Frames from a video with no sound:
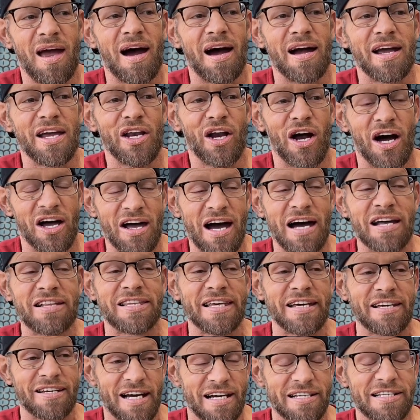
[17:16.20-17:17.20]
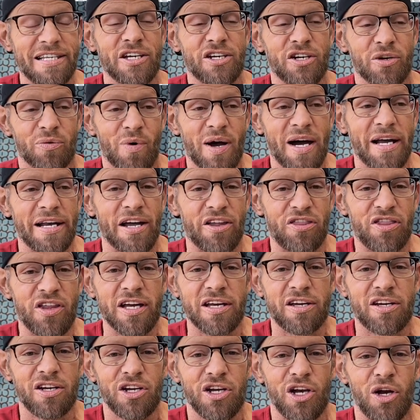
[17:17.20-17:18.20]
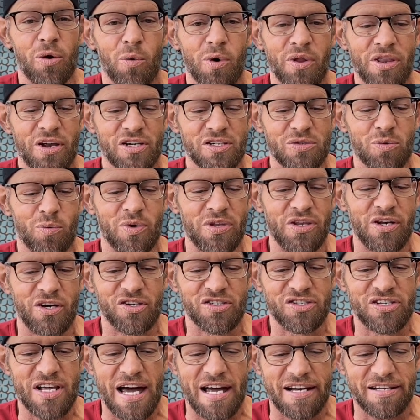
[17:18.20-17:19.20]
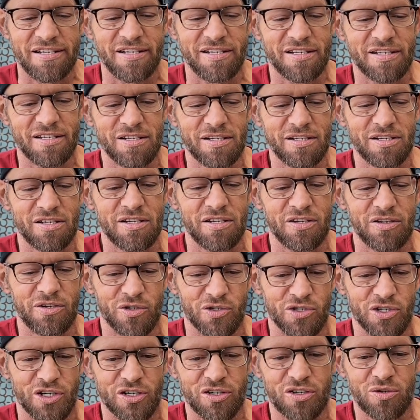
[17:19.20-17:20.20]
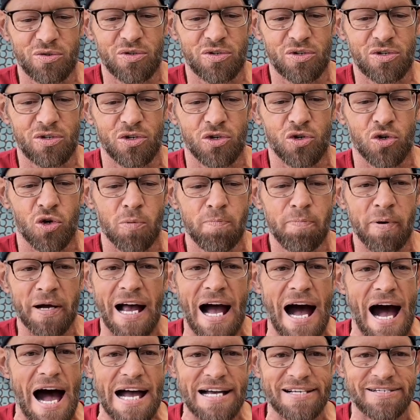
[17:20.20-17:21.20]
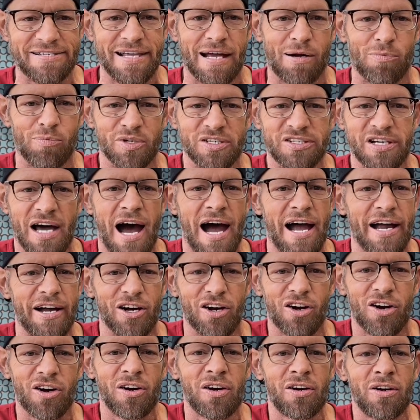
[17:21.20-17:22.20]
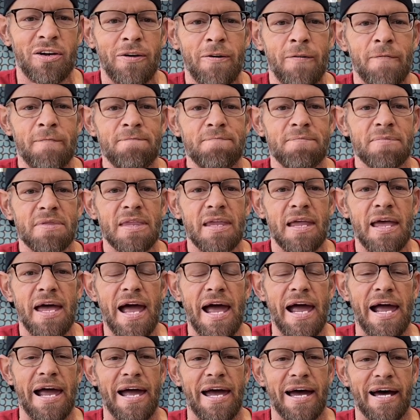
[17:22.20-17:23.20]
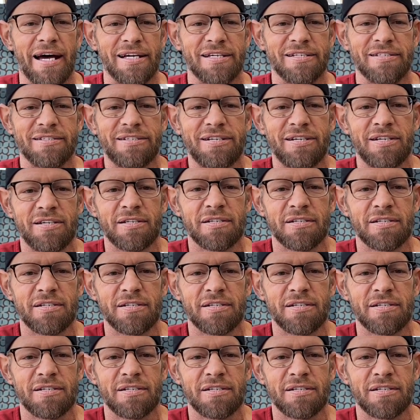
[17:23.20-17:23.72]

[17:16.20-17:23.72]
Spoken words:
You know, I think you're right. I think, you know, when there's a group of guys that retire, and,